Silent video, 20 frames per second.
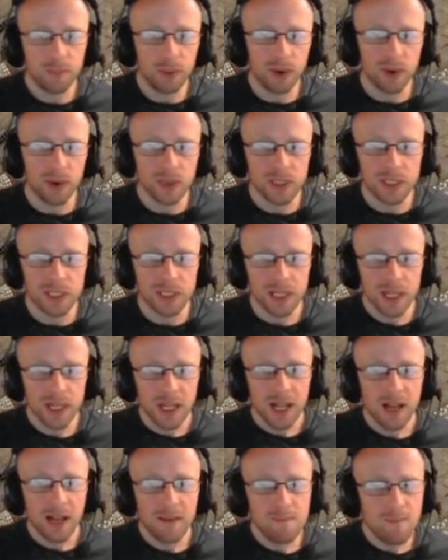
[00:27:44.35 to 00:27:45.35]
but
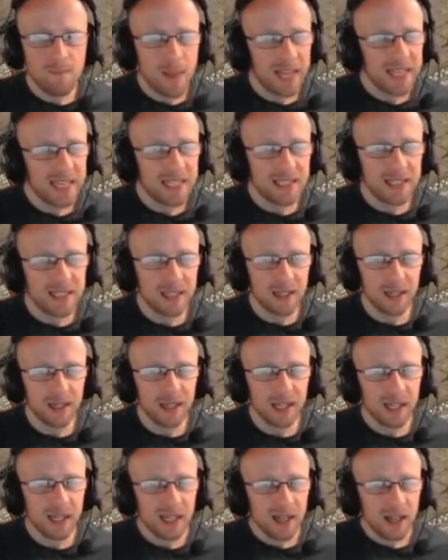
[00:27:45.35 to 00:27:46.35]

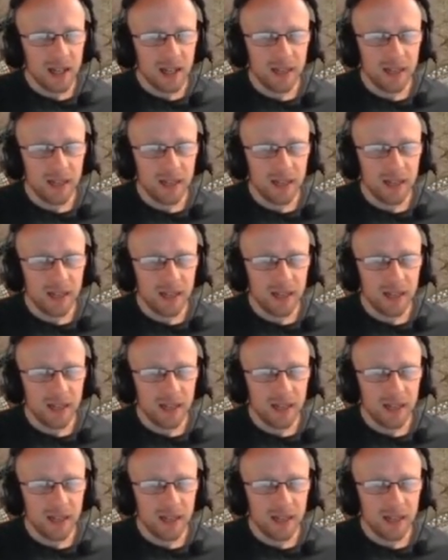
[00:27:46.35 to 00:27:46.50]
amazingly,